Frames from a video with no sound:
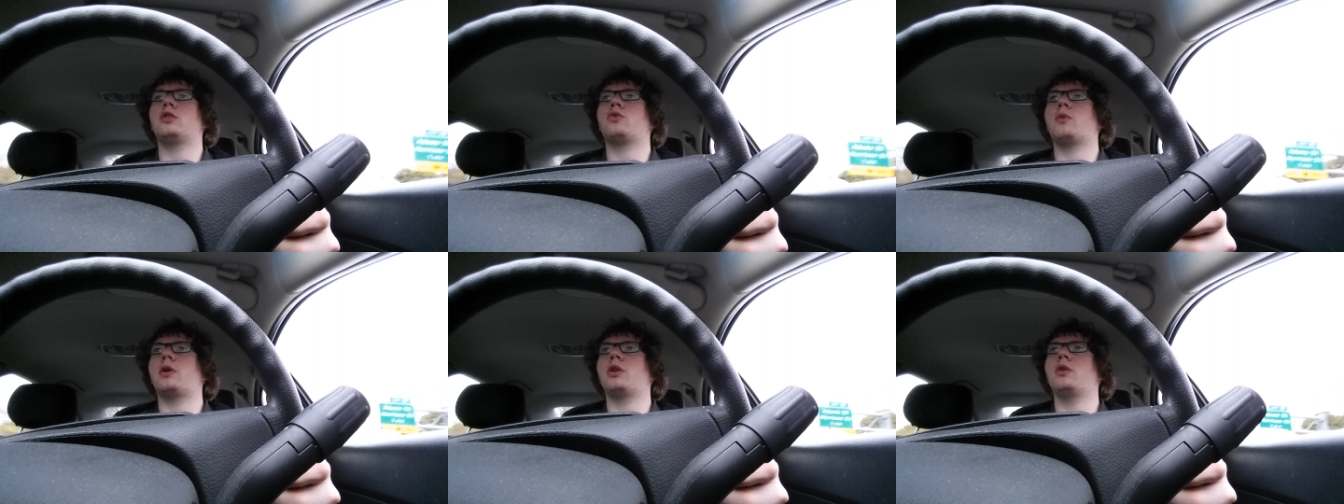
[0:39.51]

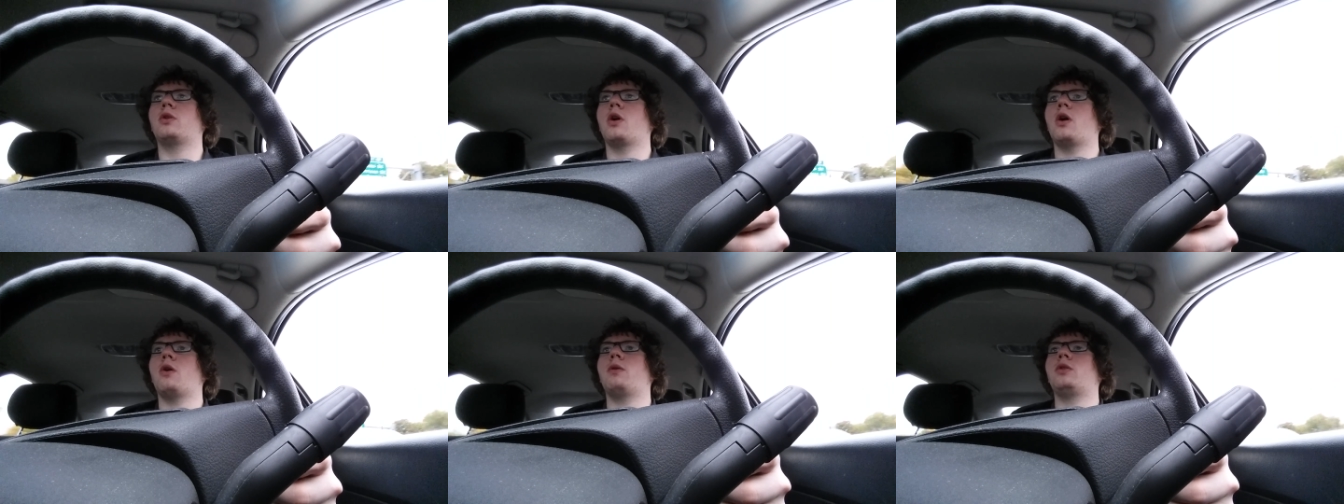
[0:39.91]
It's where you
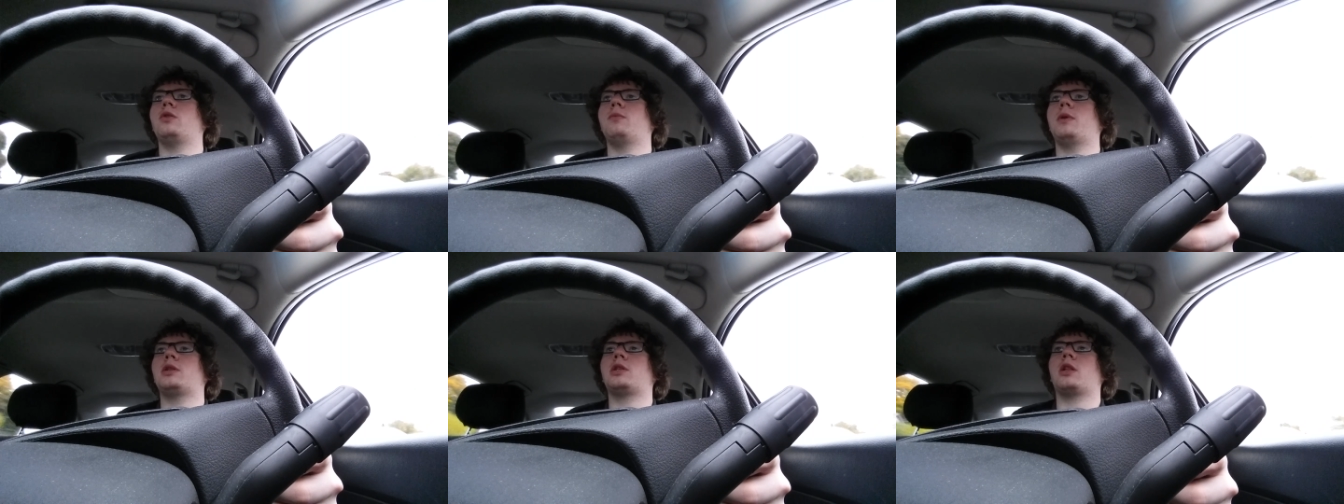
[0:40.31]
go and
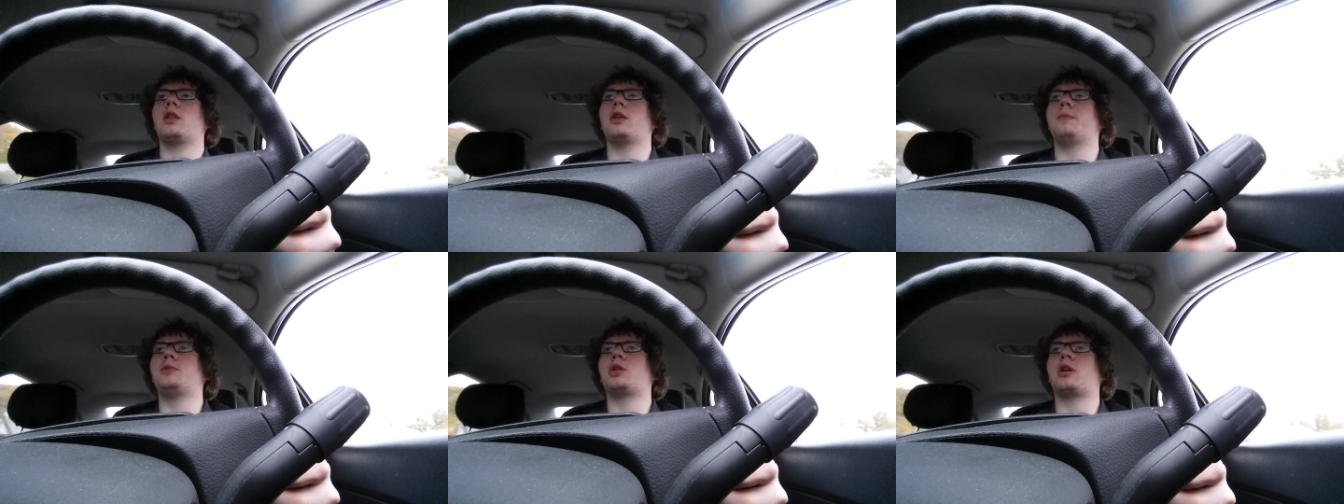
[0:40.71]
you
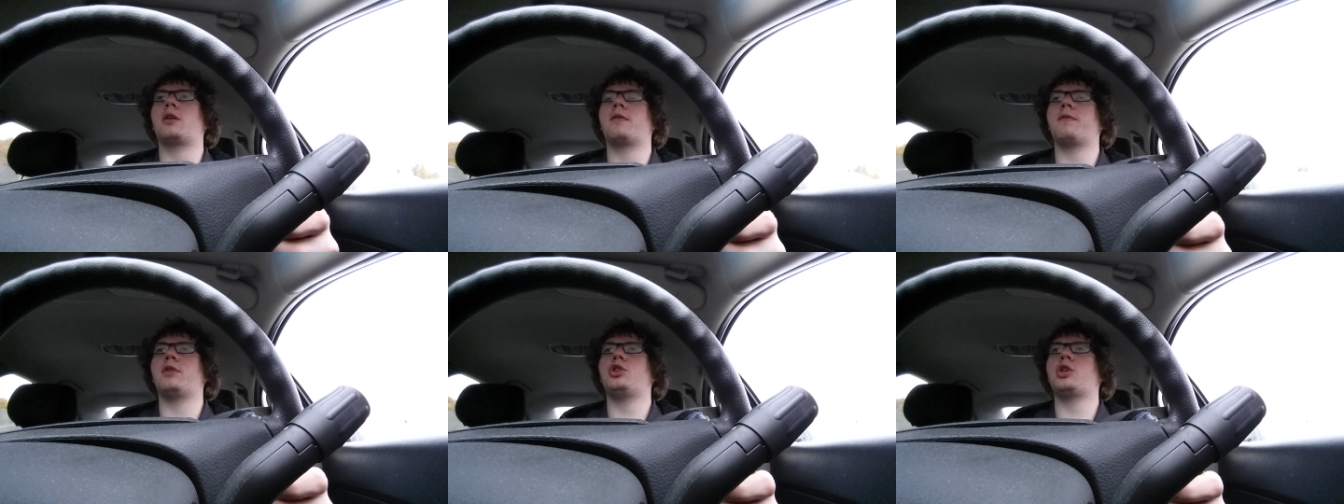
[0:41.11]
basically
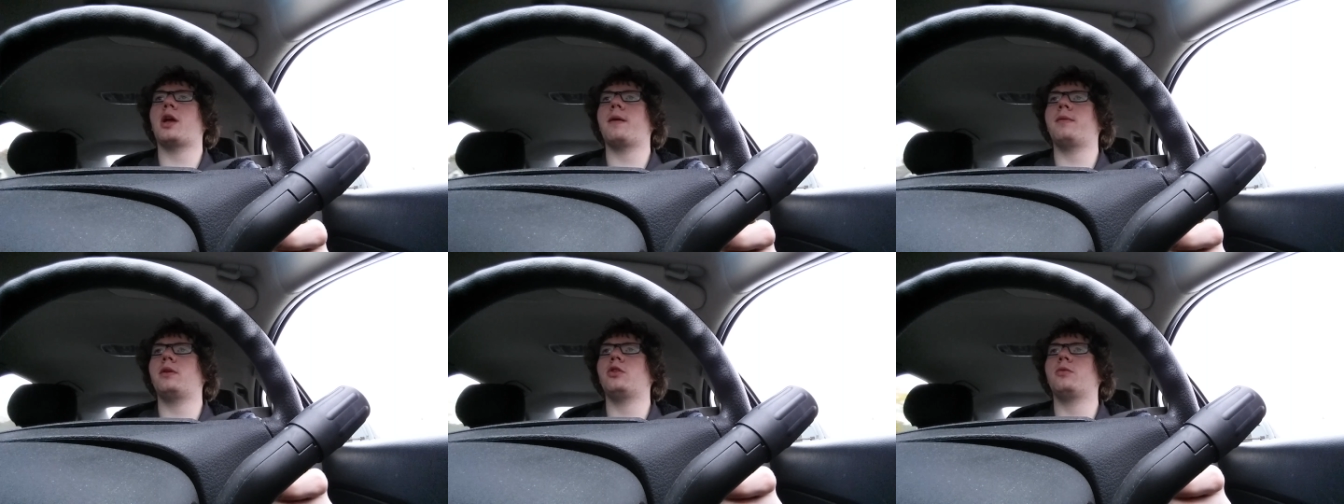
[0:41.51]
observe the
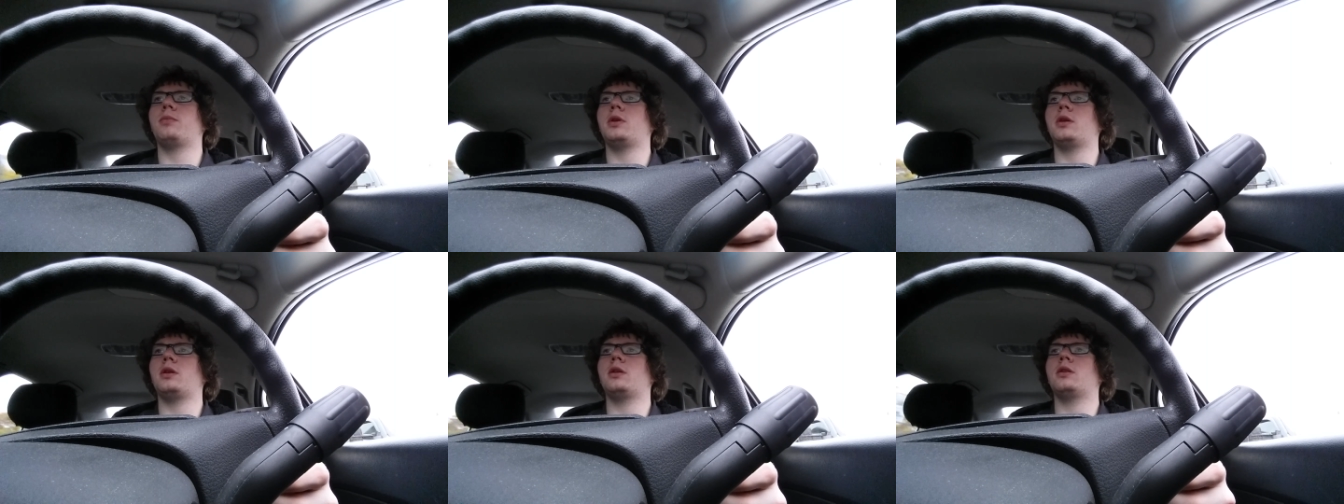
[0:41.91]
job that you'll
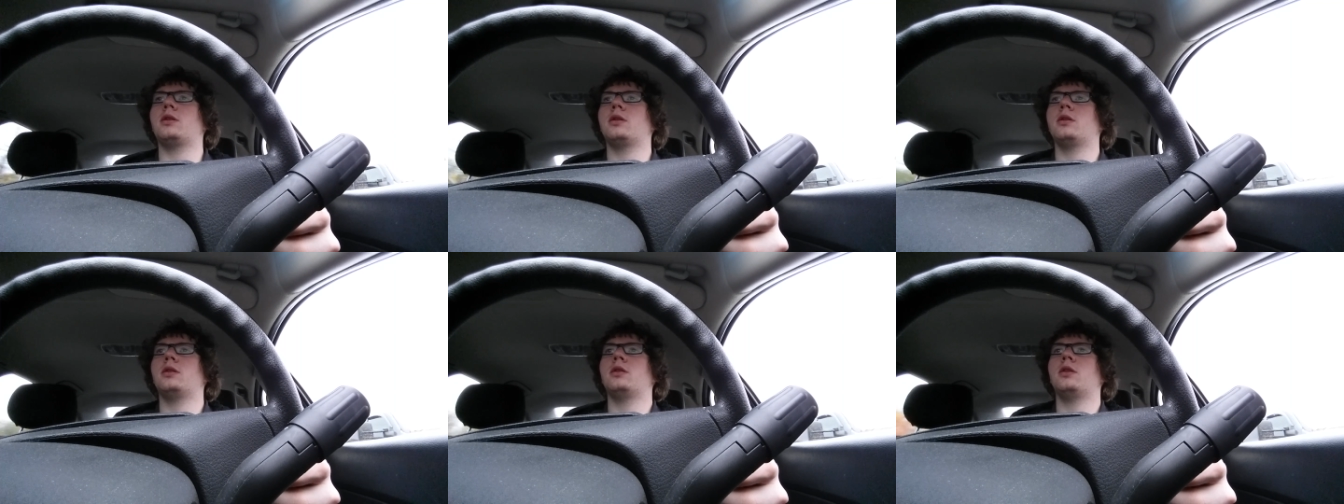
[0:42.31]
be
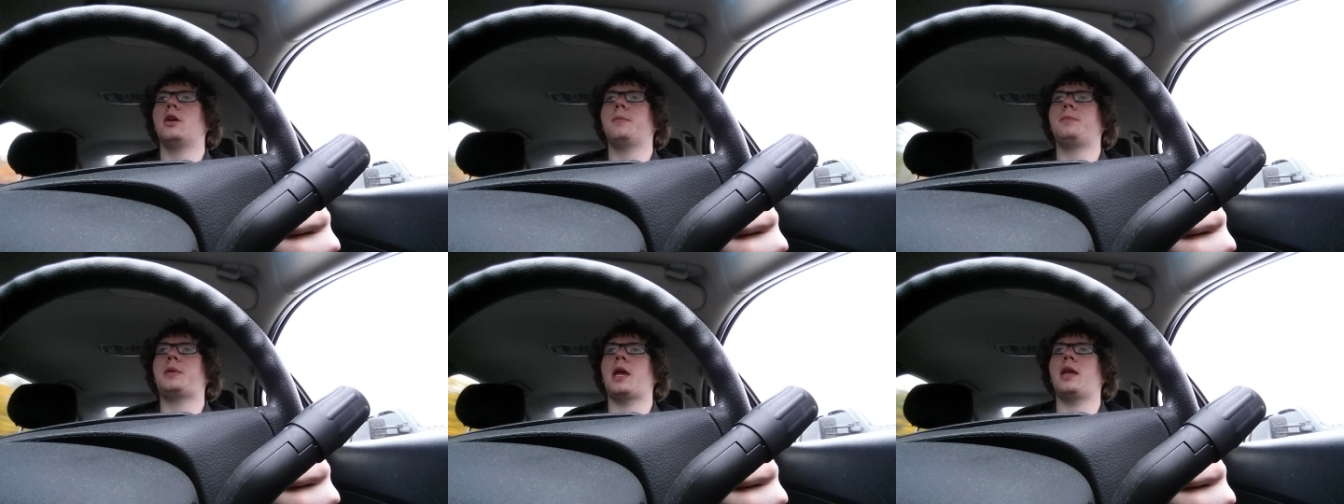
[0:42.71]

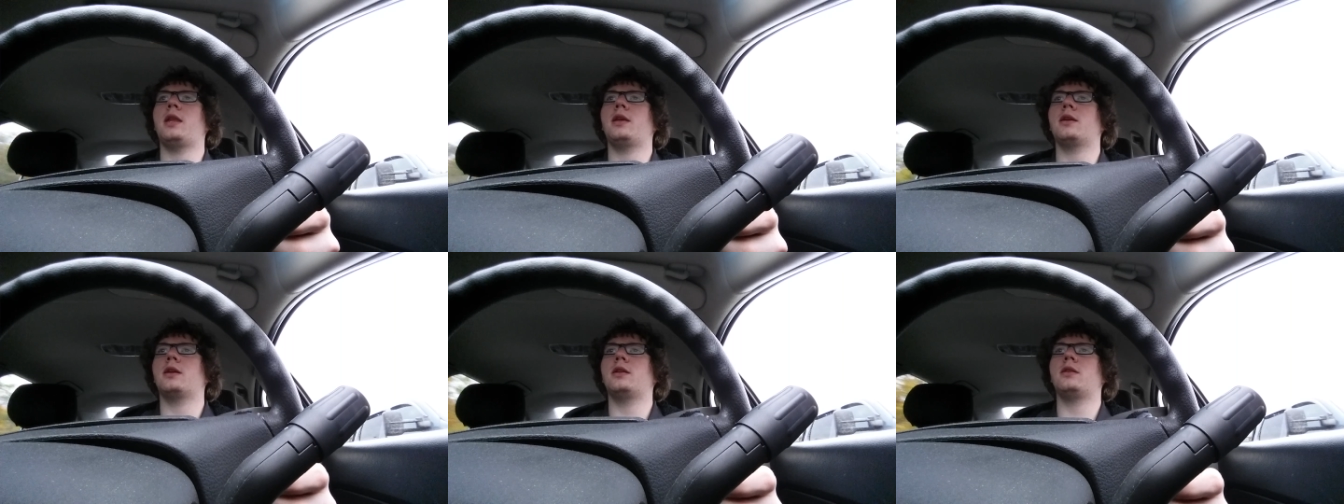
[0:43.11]

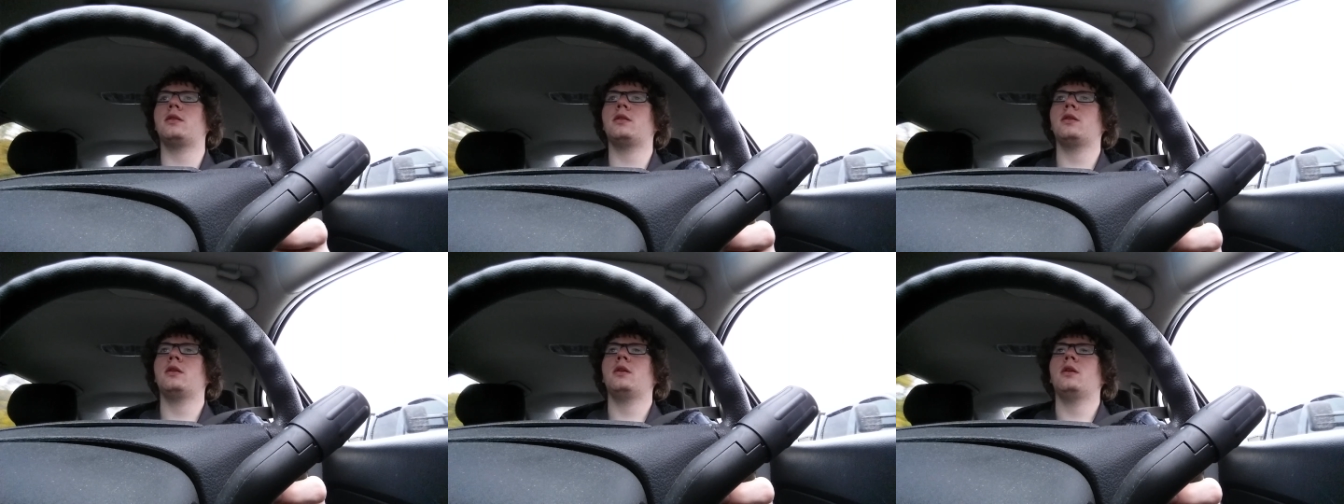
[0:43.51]
obtaining
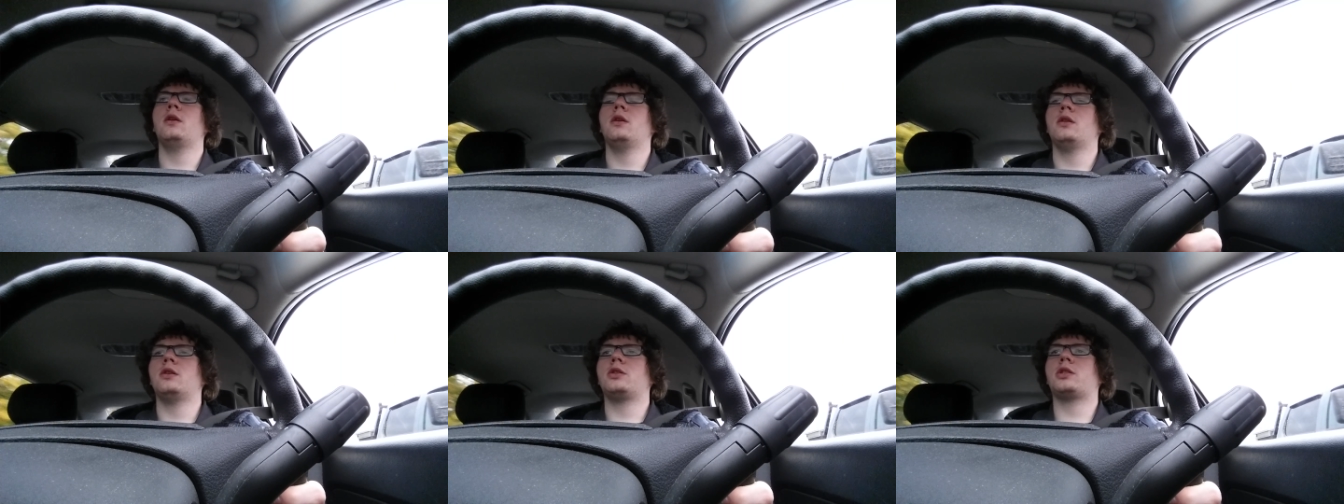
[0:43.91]

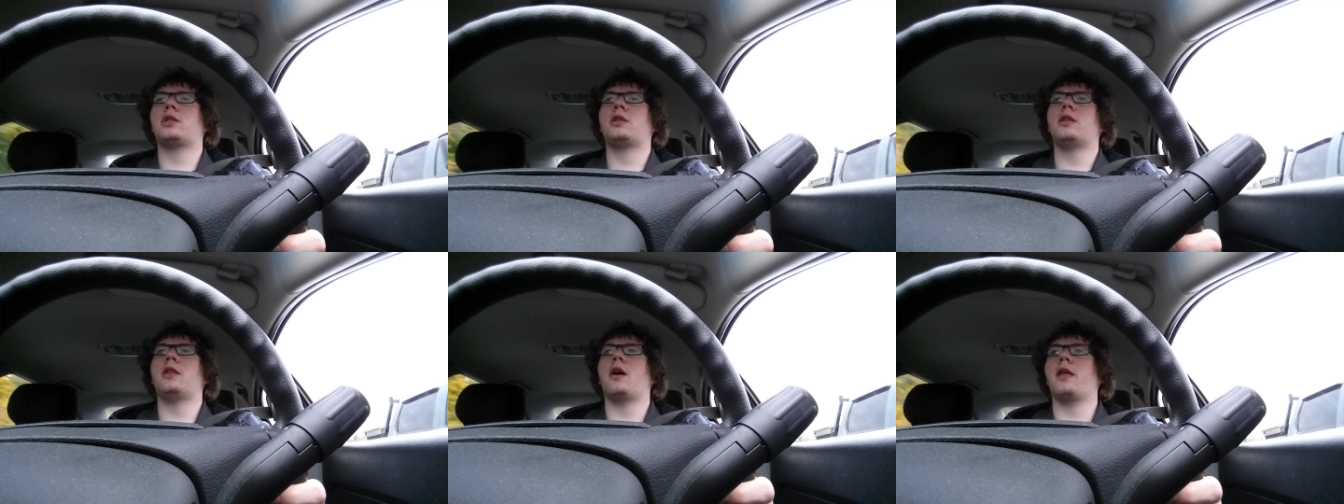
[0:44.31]

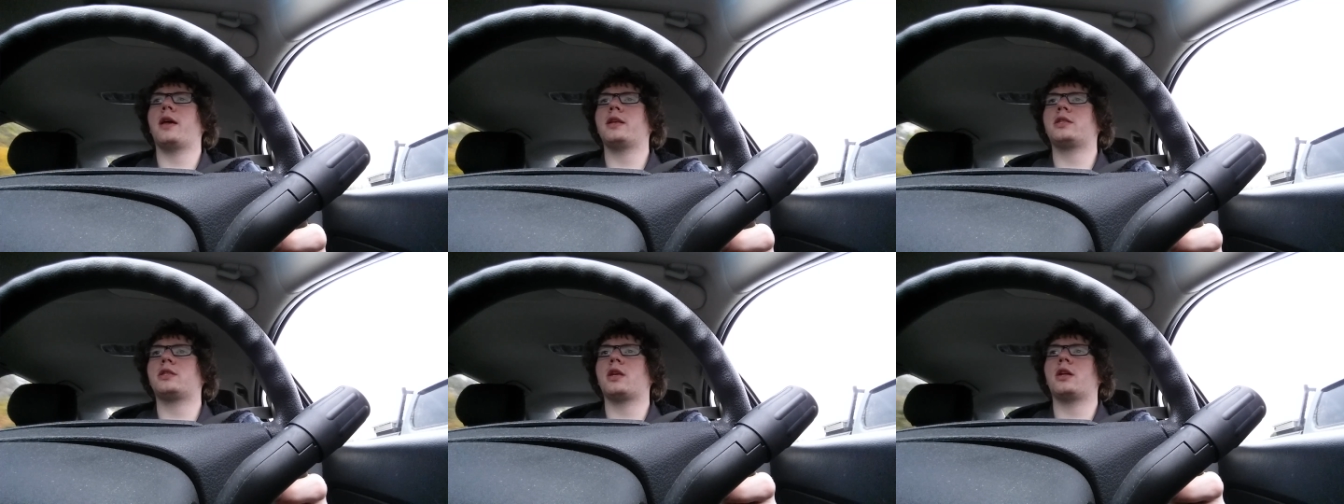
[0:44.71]
and all
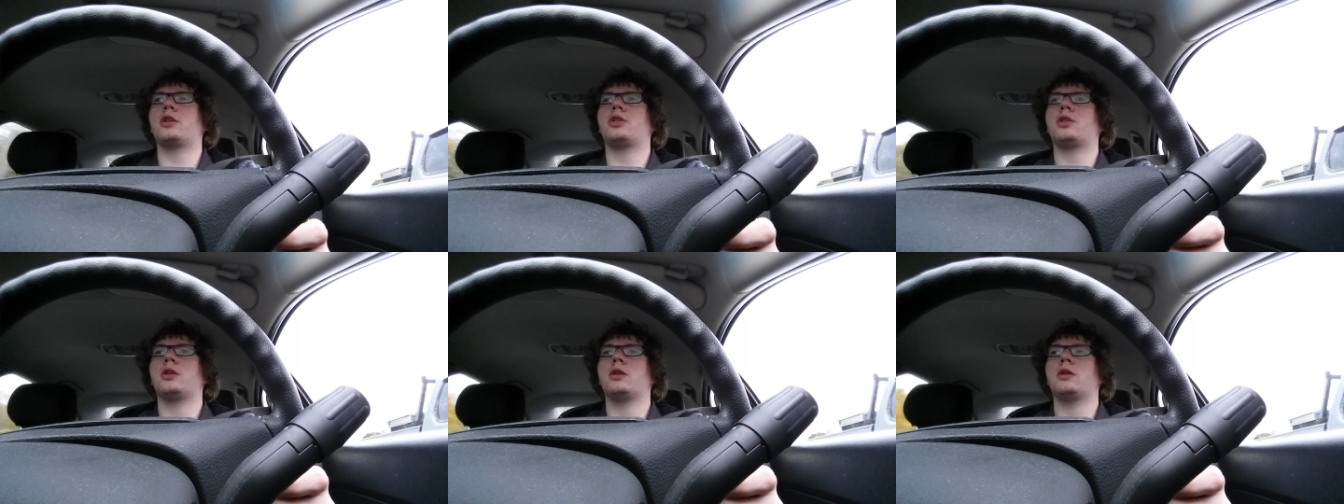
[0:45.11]
that such.